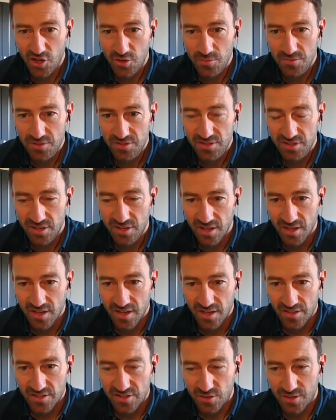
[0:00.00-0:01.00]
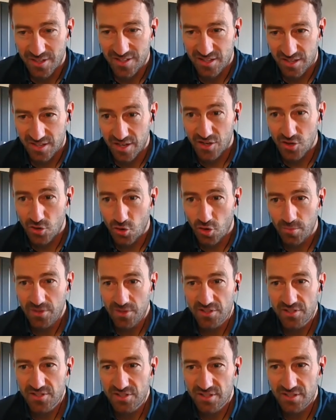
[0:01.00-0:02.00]
homes. So it's an
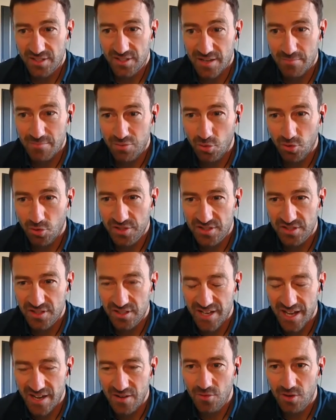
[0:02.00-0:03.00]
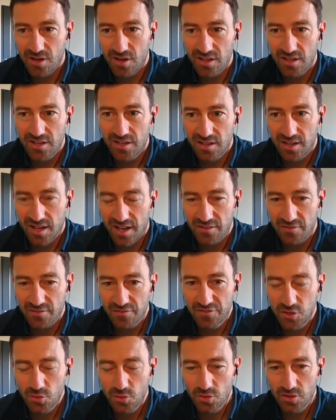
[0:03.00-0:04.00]
enormously important network and
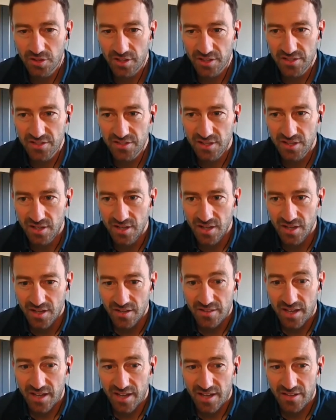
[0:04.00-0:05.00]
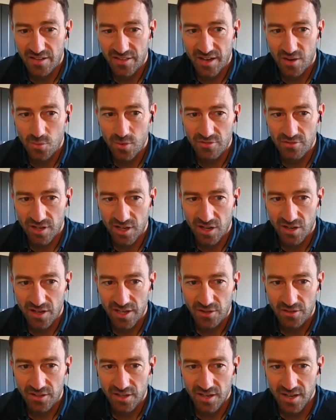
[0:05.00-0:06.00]
fuel that we rely
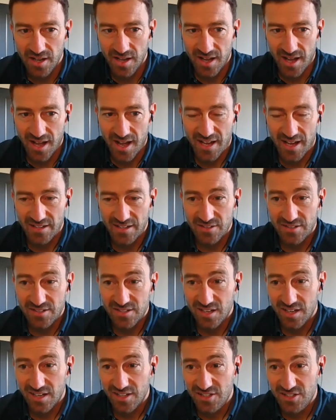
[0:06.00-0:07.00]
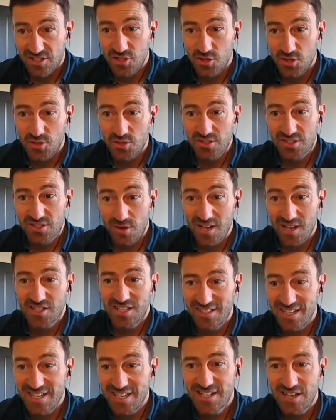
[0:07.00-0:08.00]
on. And to
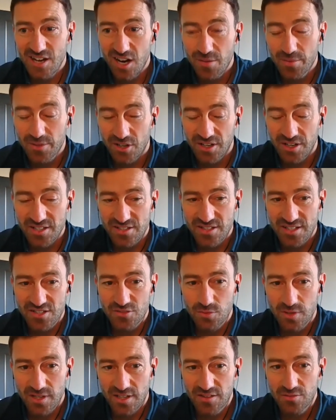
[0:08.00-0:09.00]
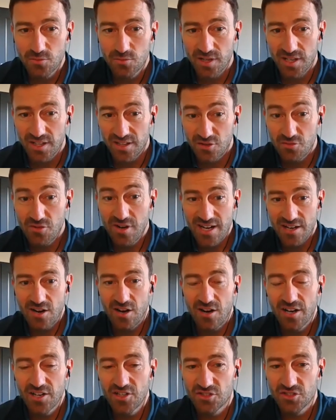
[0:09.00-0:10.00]
actually decarbonize this with green
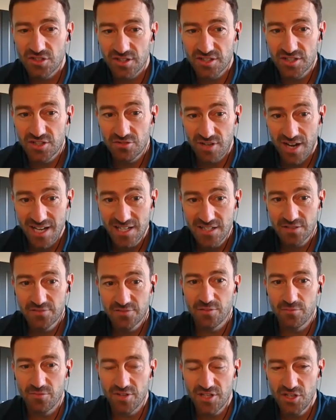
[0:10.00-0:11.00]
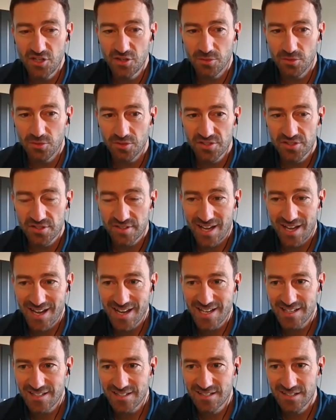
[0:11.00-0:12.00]
hydrogen that's created from renewables,
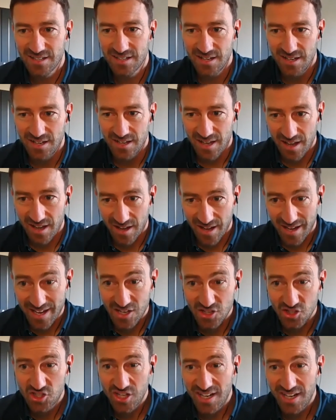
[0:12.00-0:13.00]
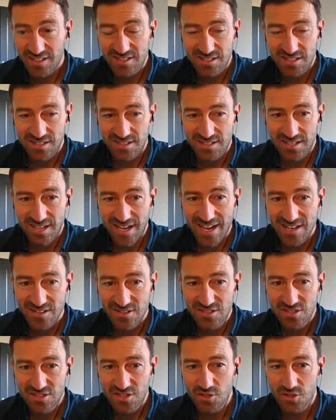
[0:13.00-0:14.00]
that is injected
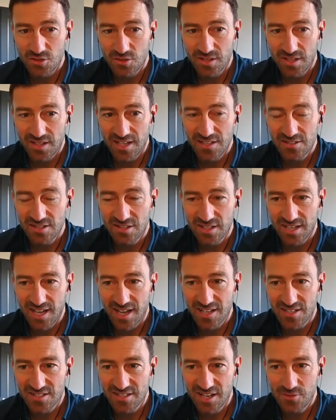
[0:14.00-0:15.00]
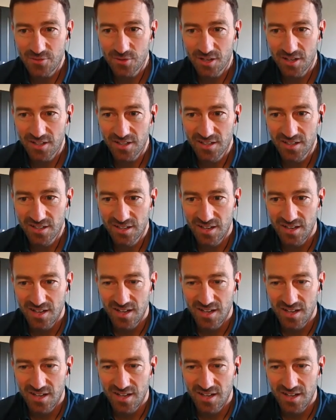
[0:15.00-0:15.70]
into the gas network,